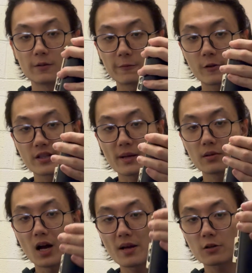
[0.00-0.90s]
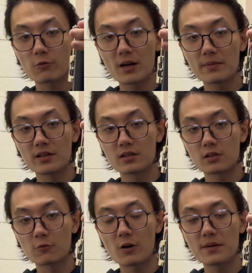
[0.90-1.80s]
For example, I grab
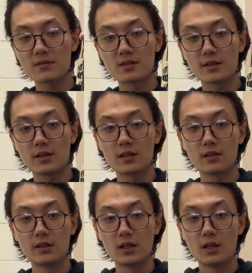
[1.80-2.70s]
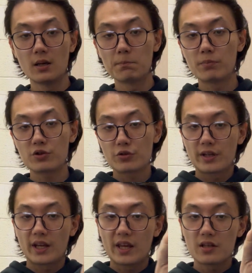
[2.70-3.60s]
the boot joint
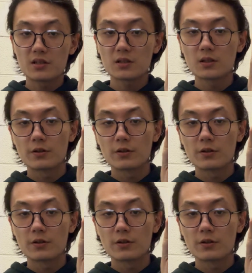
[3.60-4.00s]
here.